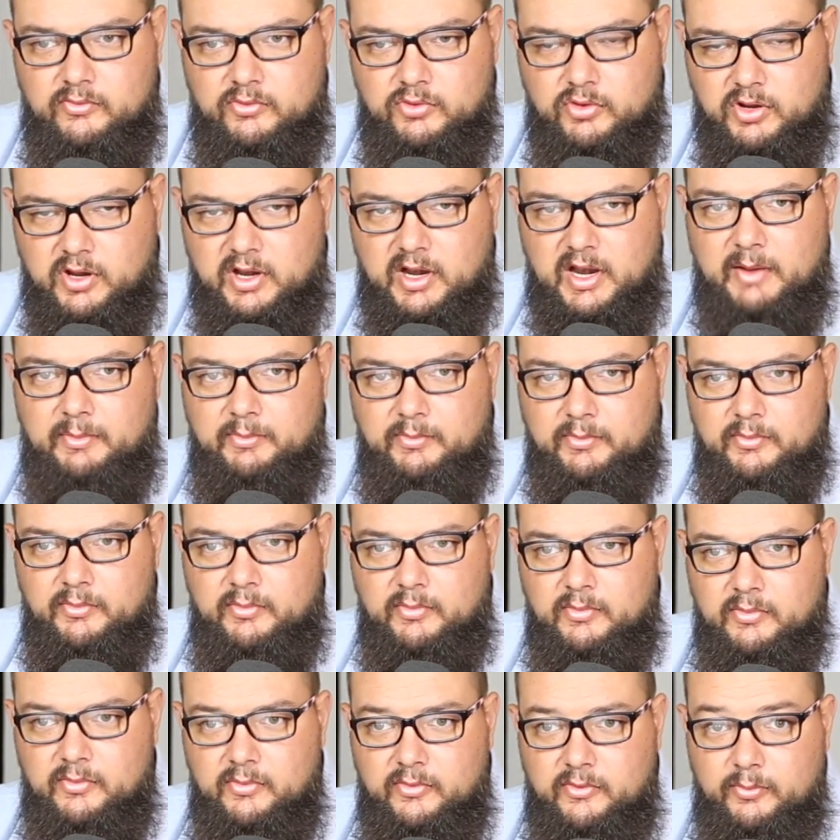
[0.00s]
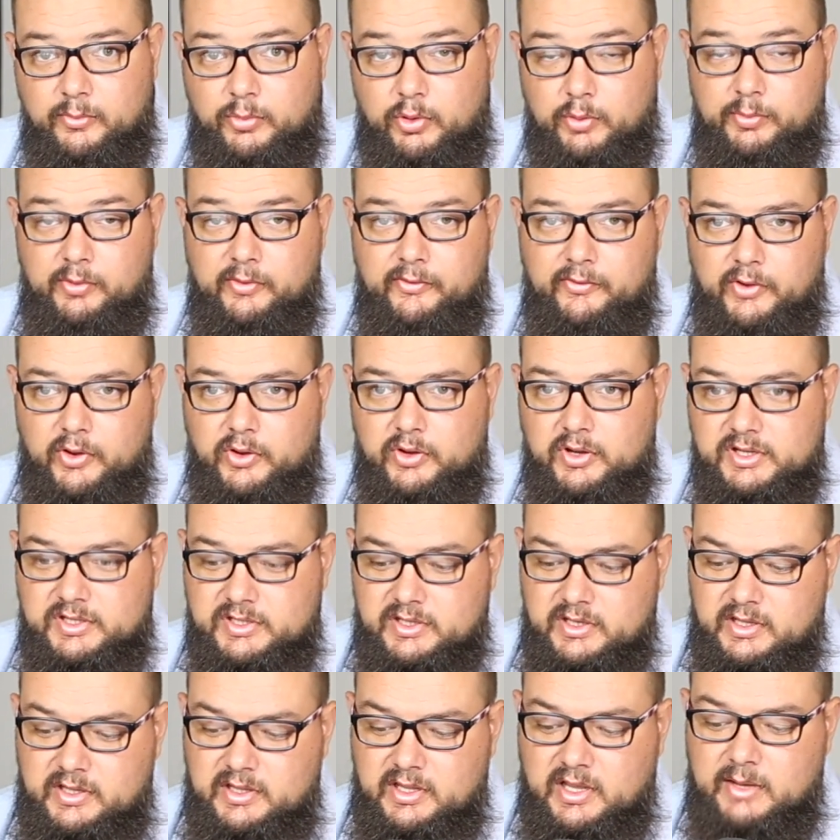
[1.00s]
to grab proper focus.
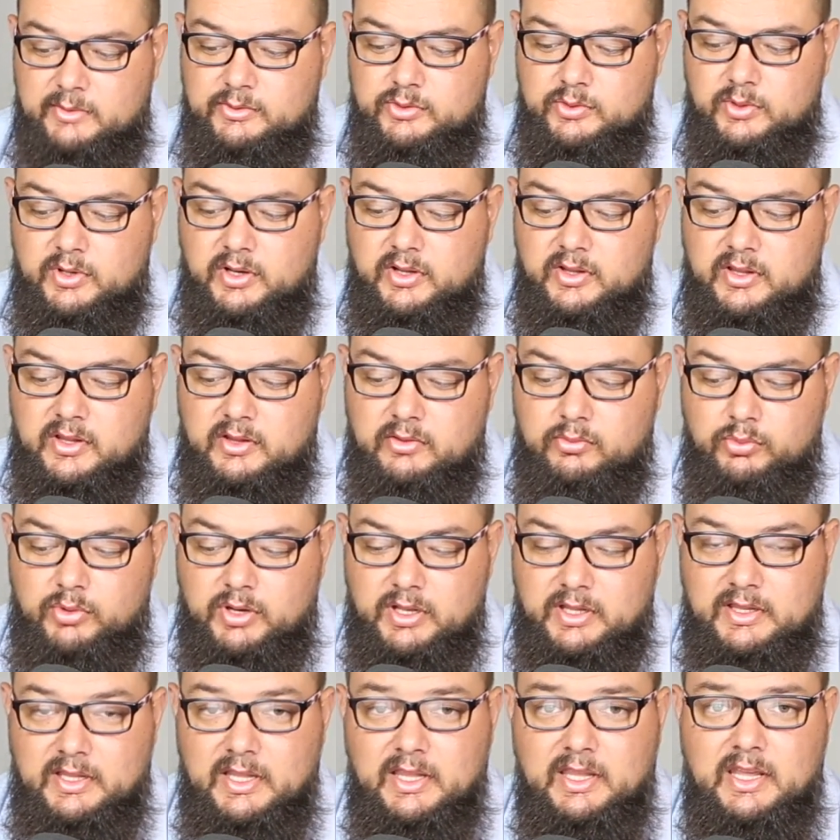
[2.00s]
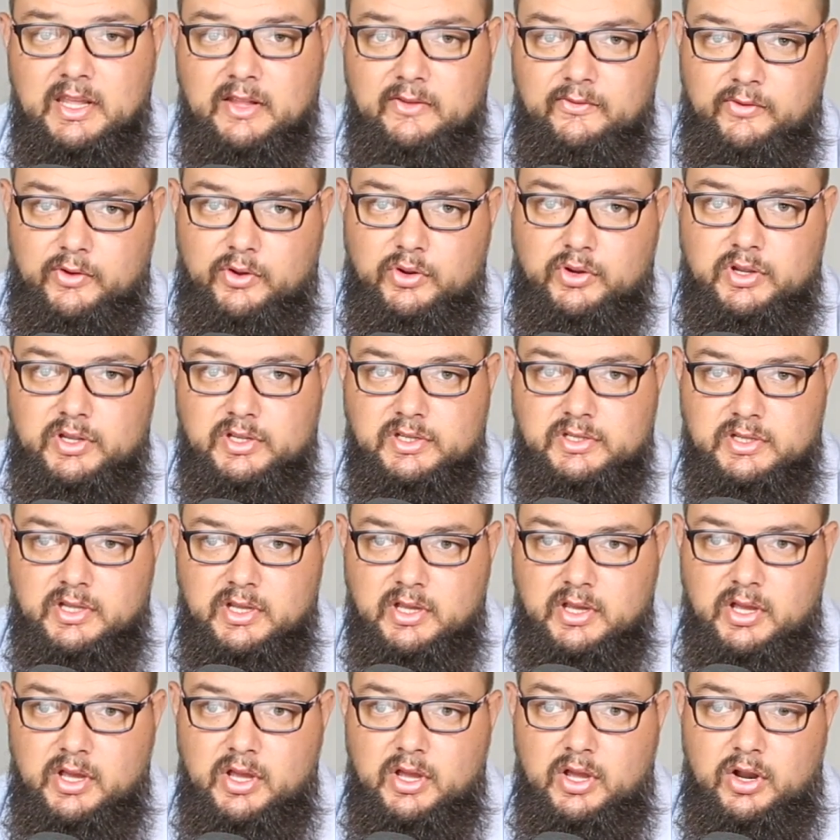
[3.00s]
And the times where it, where it did get focus,
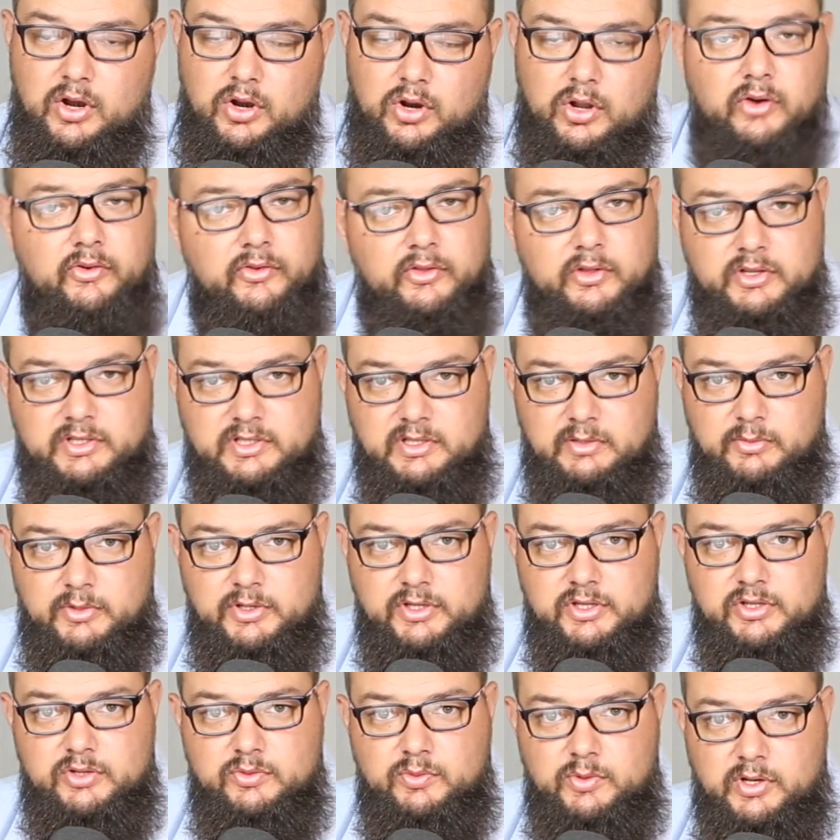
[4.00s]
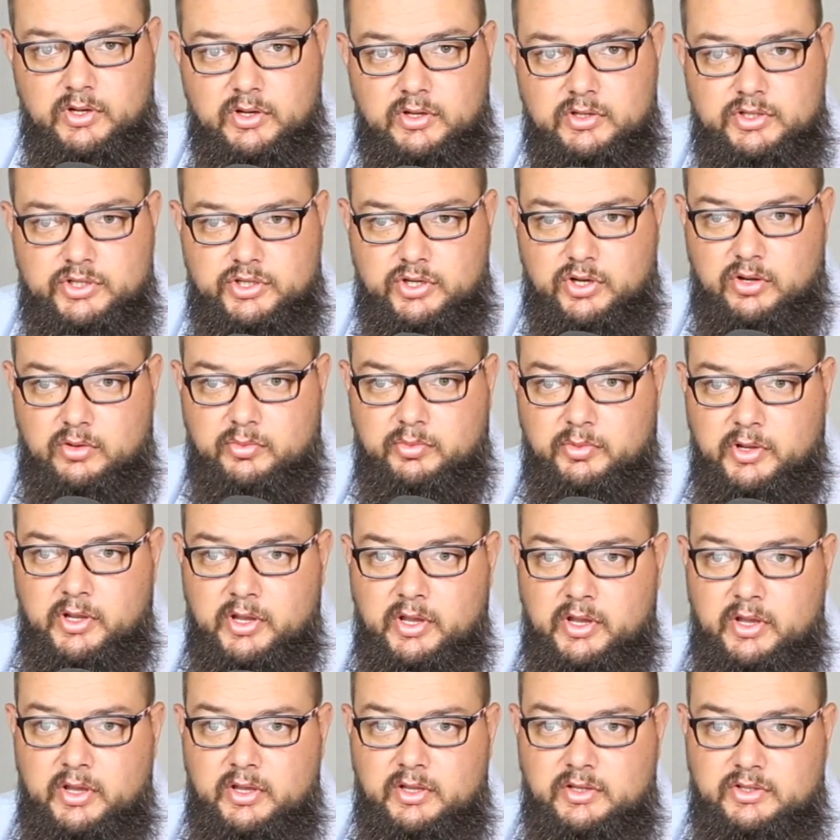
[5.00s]
a lot of those images were not sharp.
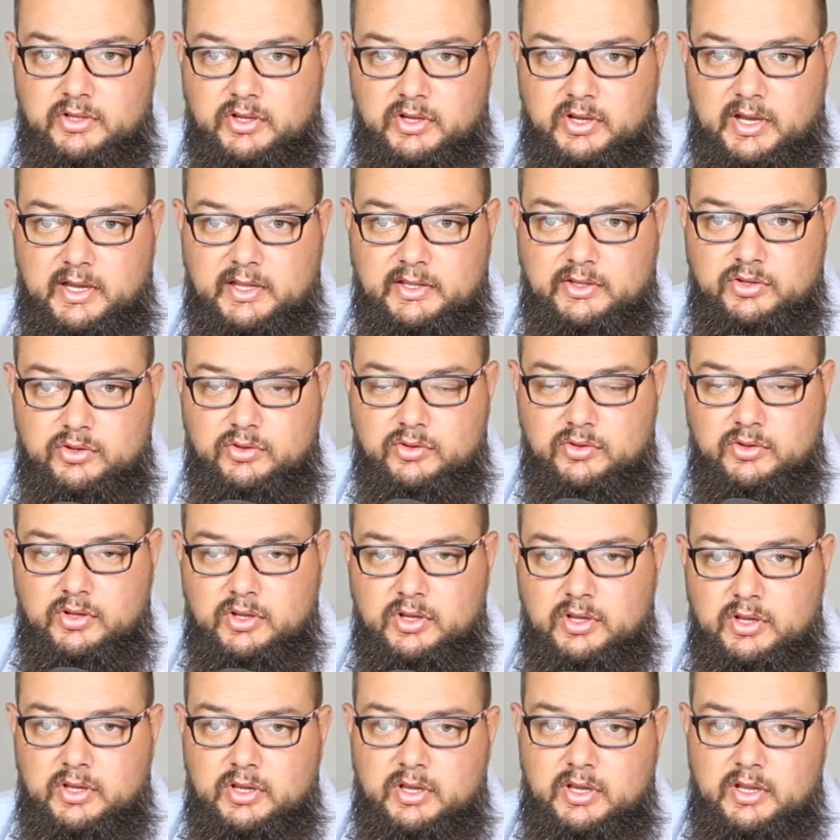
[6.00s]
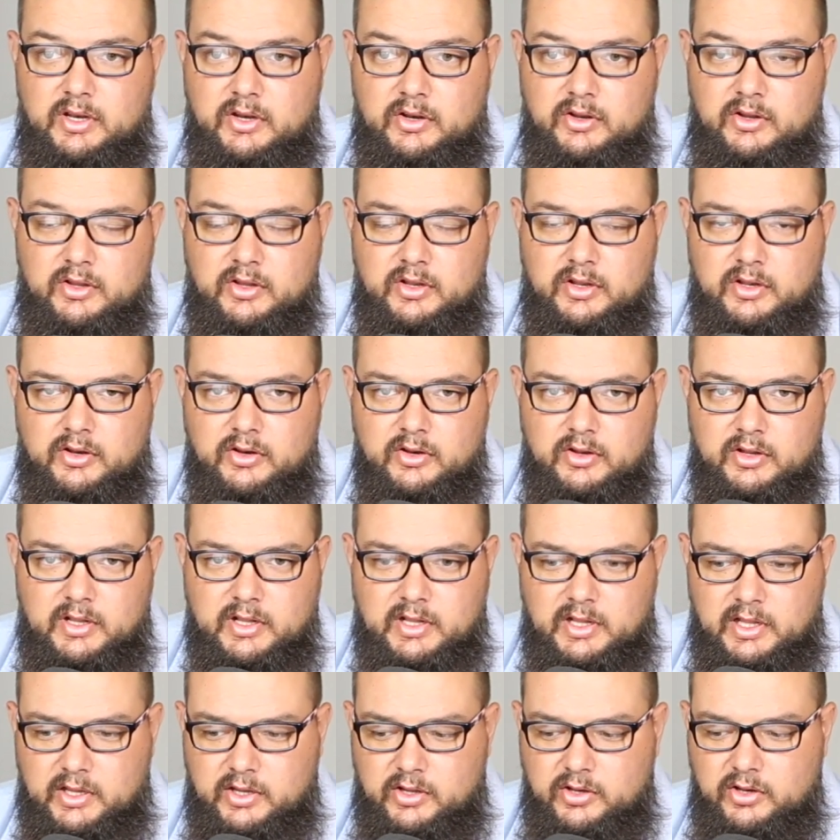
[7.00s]
So I had to, and,
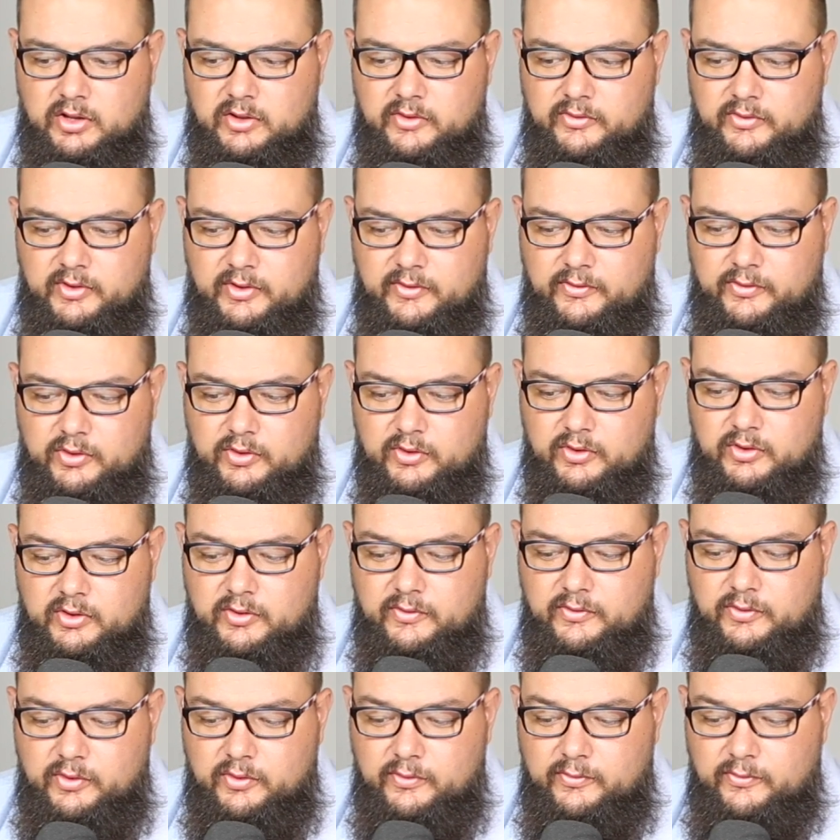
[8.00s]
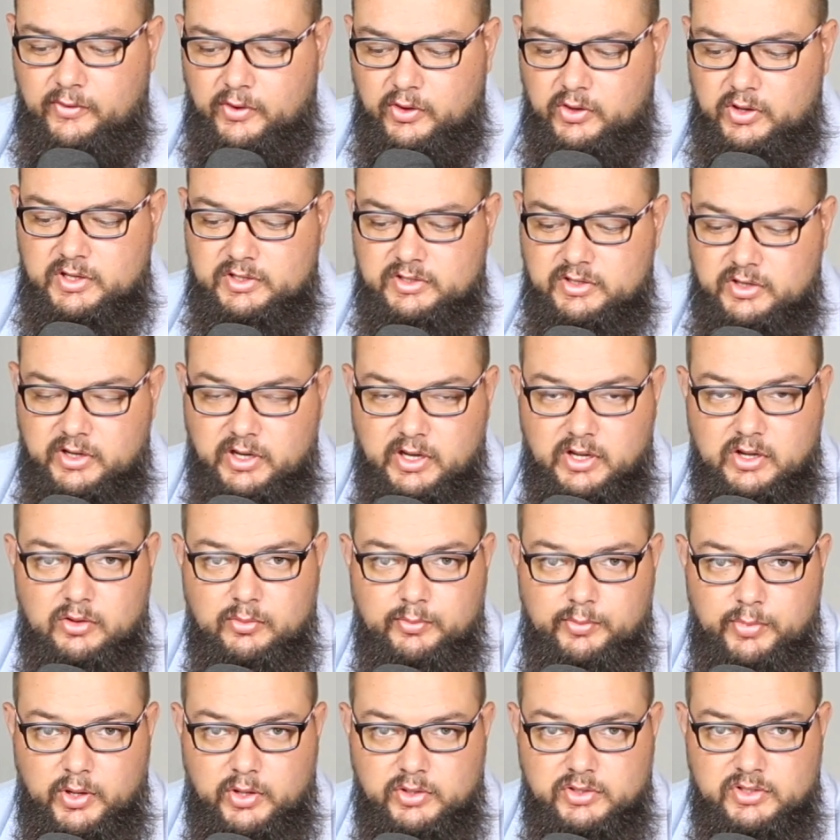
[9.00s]
and like you know, if, if, you, if you focus and
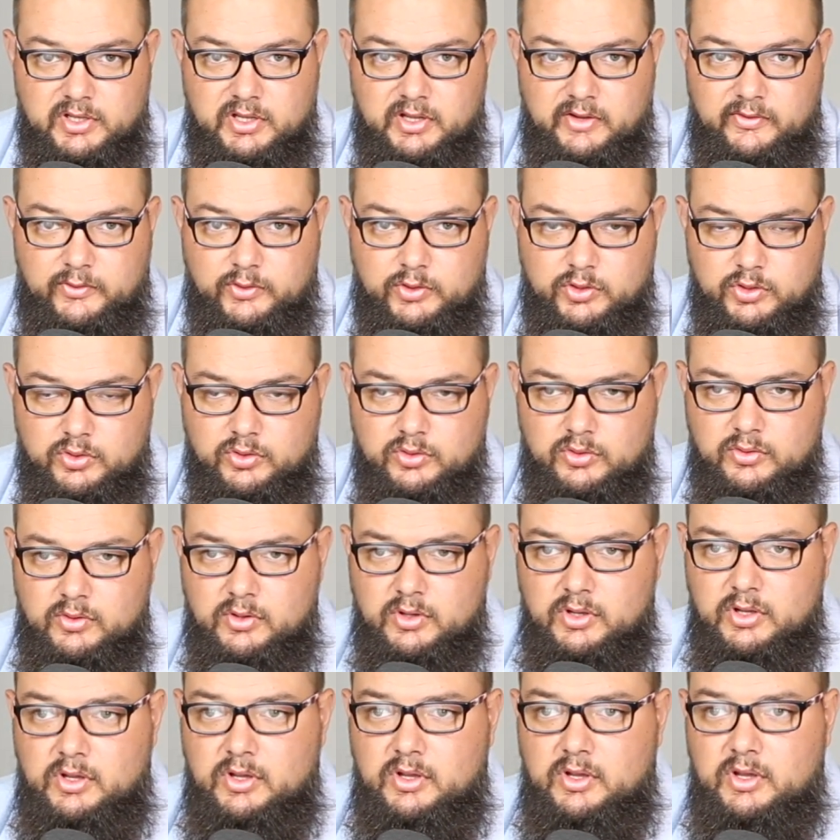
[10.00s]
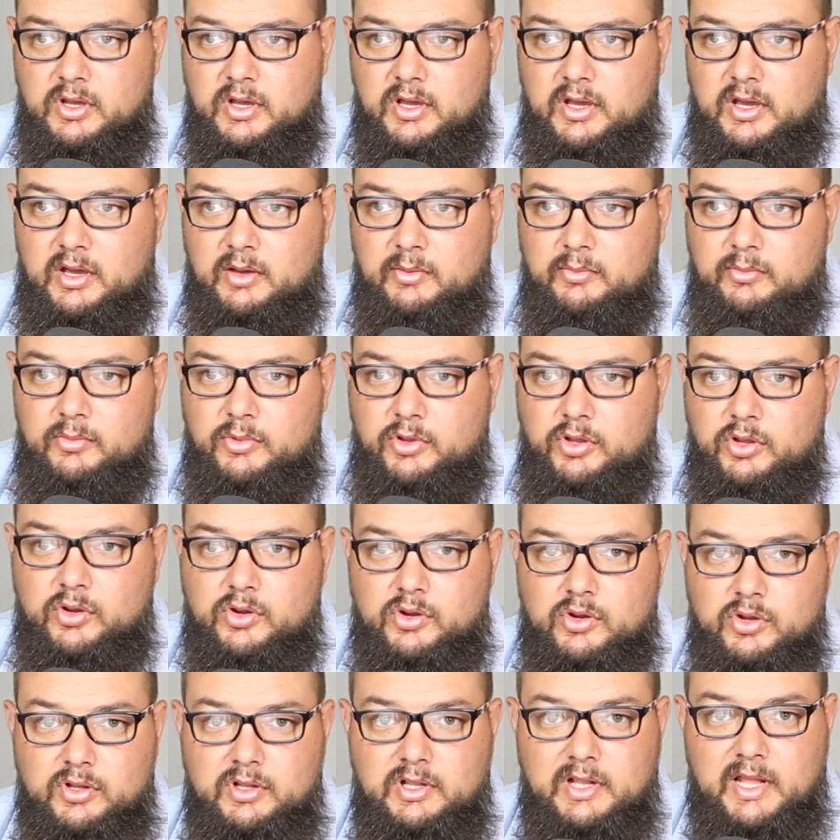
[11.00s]
recompose on F2, um, you
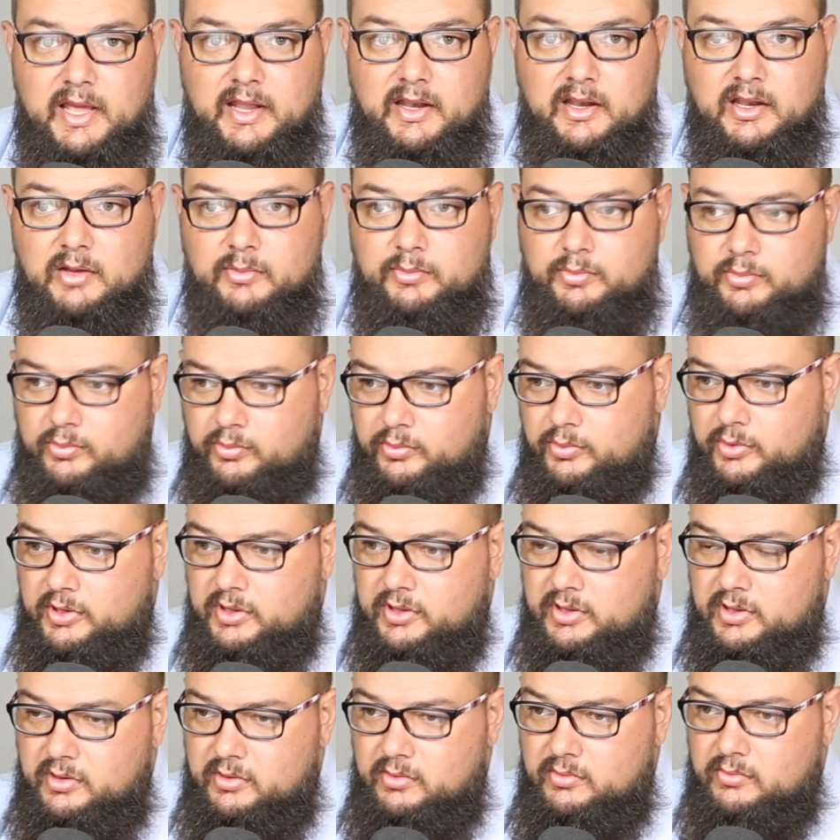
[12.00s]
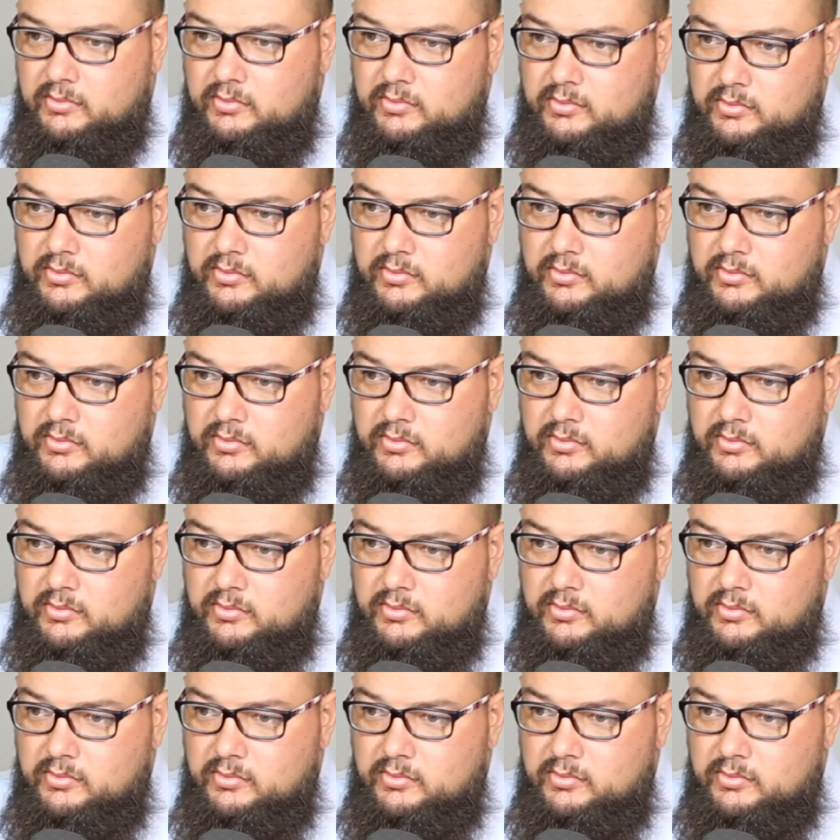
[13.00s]
could land up with